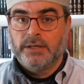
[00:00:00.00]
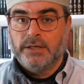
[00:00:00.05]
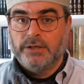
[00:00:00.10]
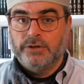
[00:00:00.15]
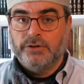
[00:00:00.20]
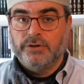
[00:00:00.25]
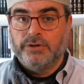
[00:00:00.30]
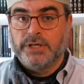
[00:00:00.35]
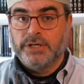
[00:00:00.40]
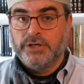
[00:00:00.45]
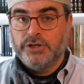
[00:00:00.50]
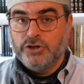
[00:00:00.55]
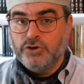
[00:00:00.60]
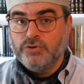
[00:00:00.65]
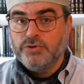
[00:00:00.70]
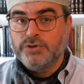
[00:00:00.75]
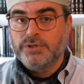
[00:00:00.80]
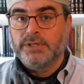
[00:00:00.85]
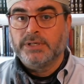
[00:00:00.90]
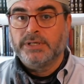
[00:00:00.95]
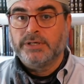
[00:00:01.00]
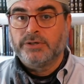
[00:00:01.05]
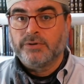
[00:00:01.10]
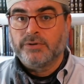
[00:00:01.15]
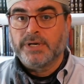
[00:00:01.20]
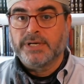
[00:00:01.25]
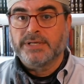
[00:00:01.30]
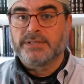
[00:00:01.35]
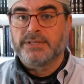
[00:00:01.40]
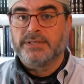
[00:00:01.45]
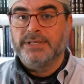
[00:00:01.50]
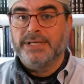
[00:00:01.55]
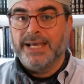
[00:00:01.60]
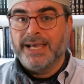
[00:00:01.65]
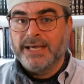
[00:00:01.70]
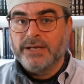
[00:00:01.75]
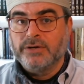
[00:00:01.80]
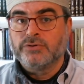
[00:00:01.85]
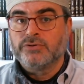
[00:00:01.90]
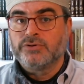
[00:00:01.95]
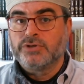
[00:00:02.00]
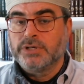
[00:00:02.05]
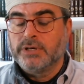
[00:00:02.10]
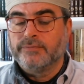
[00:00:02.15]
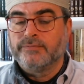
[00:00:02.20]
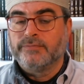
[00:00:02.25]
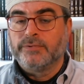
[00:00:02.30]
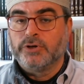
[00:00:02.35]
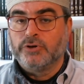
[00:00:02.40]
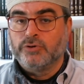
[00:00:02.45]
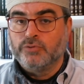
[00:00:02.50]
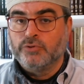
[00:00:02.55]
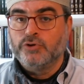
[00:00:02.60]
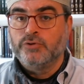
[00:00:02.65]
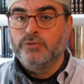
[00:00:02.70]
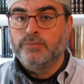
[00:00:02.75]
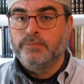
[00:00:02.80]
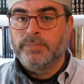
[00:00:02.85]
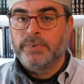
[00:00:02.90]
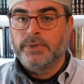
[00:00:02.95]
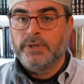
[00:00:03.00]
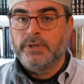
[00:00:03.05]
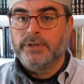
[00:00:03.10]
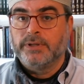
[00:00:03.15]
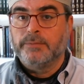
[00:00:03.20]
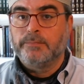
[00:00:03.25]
you can usually trust the energy of the group, the